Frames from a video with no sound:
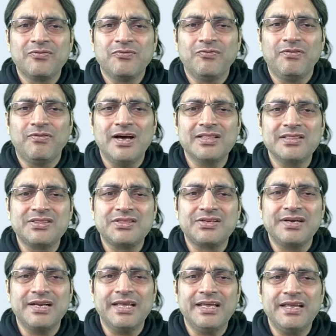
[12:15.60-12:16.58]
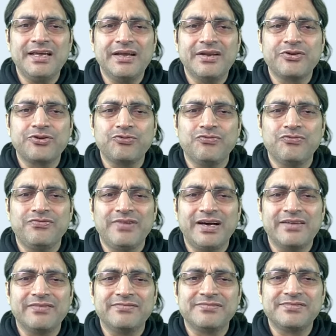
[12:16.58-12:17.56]
1 3 and 2
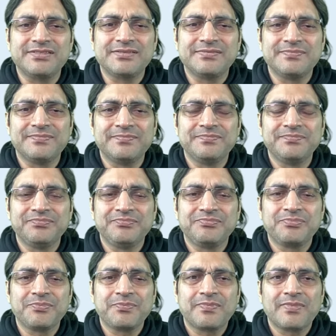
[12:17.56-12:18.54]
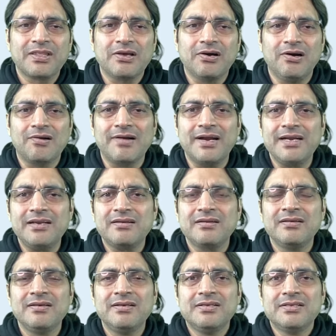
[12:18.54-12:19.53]
5s. Alright,
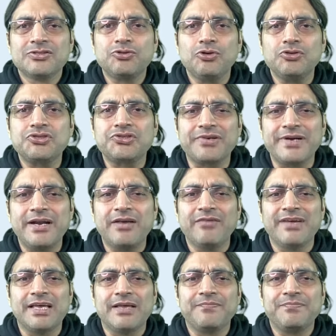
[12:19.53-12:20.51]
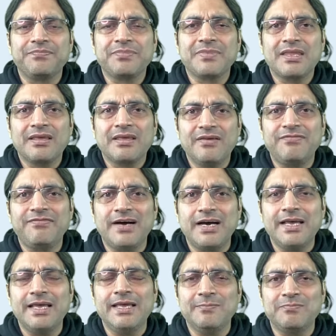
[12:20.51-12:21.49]
so straight away, if
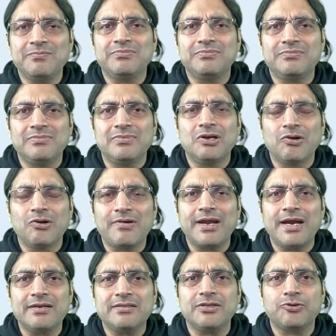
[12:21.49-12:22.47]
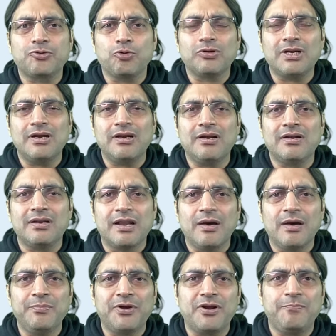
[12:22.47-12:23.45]
I look at the total
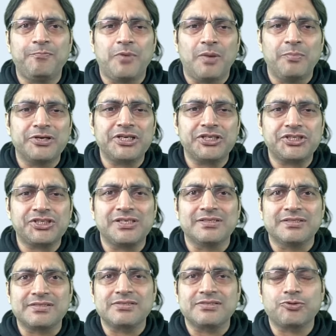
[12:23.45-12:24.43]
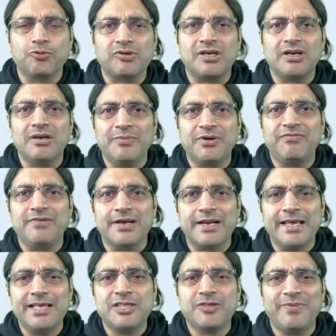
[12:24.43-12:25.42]
number of permutations, total number of
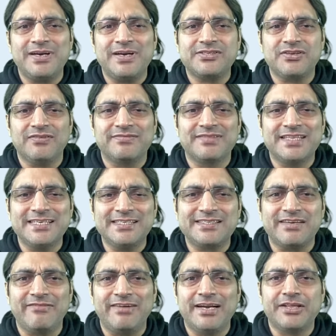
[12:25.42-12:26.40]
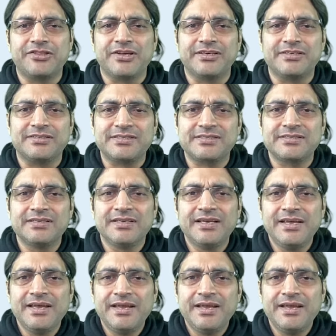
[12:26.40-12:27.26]
arrangements of these 7 digits,